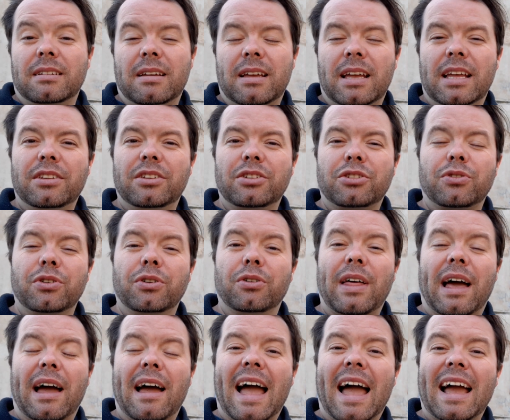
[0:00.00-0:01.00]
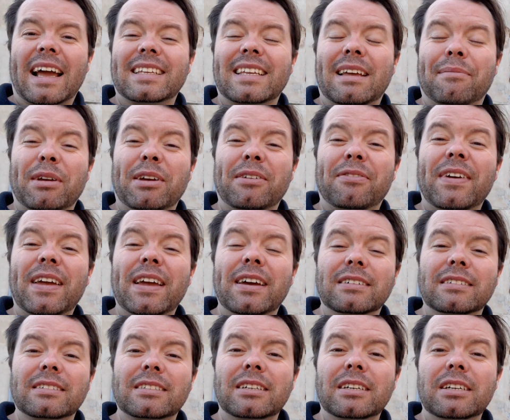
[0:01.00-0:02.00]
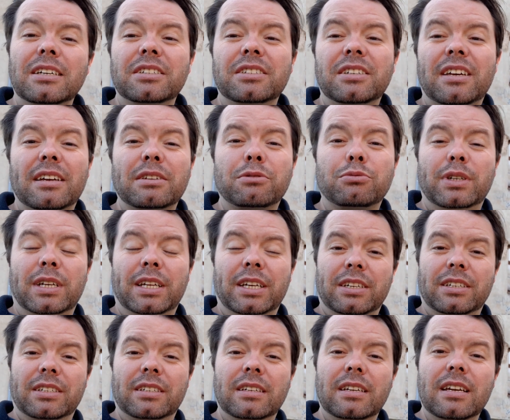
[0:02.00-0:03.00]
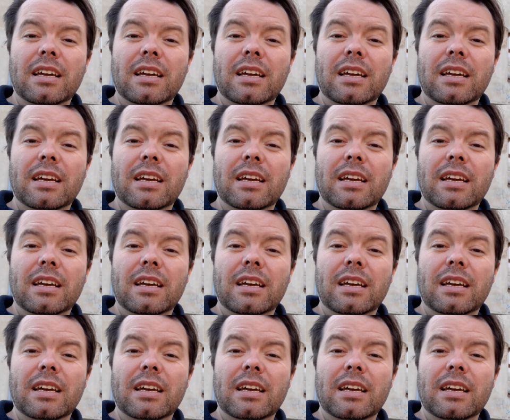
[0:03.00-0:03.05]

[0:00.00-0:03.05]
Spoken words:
industry or that academic field. So that's really good.